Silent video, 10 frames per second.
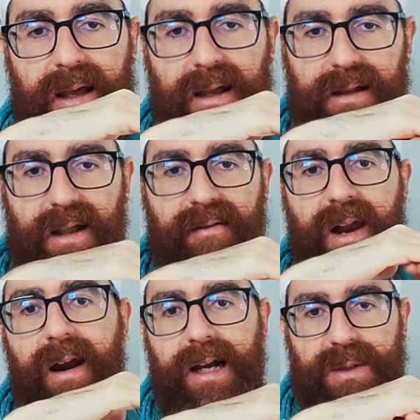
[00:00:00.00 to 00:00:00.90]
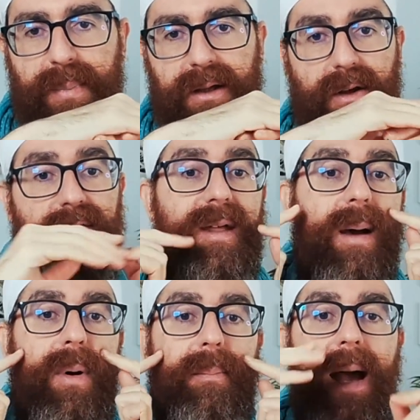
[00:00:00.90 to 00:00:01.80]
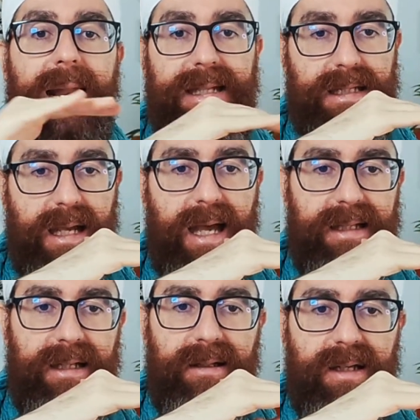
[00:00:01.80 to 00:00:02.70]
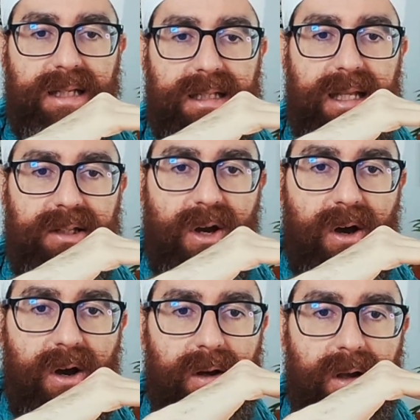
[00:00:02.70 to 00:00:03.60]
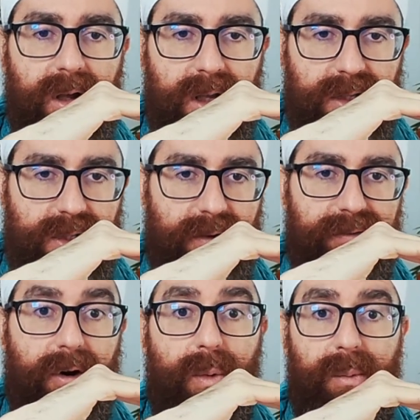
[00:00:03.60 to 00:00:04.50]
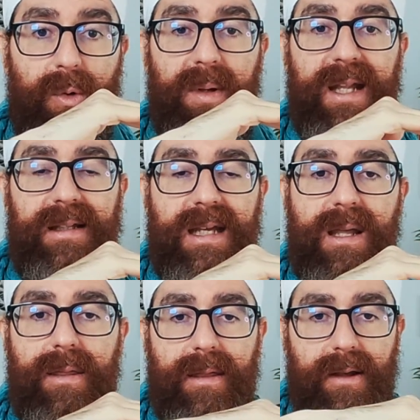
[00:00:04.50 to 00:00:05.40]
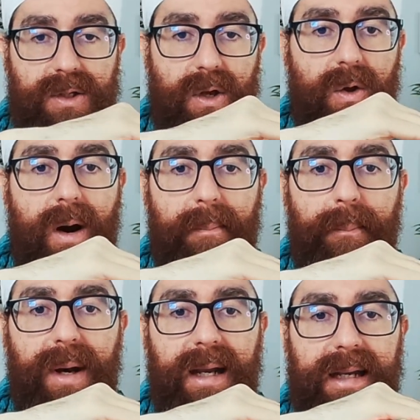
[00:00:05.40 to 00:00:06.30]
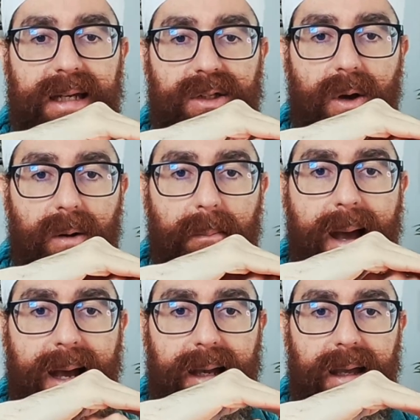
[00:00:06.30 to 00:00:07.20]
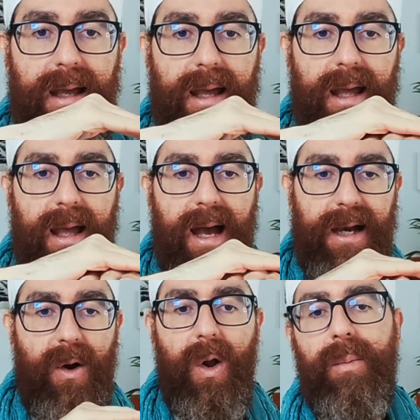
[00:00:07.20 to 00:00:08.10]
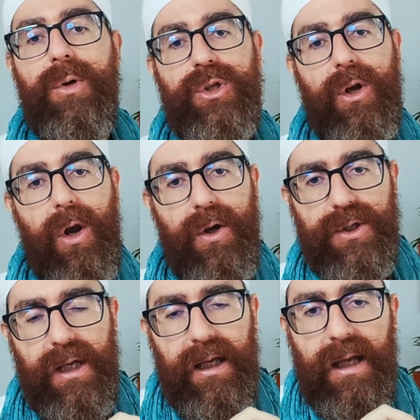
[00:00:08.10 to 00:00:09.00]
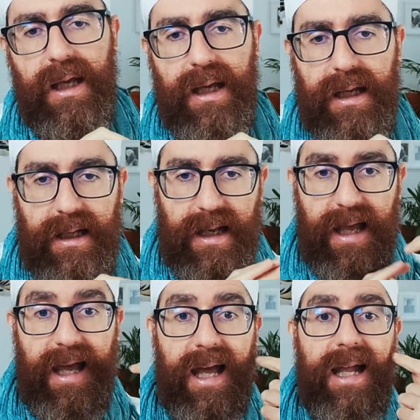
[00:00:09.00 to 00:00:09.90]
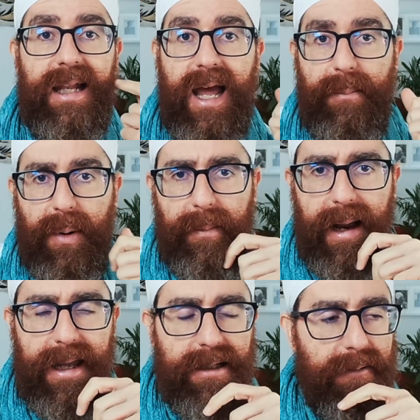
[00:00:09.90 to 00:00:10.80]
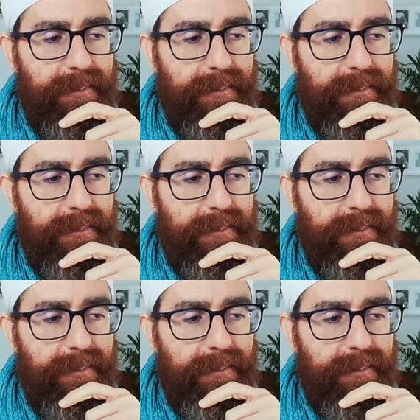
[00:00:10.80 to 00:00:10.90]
velar aspect of the upper palate, and then this is the tongue. So forward would be the teeth. So you are bringing the tongue back and almost closing the upper palate.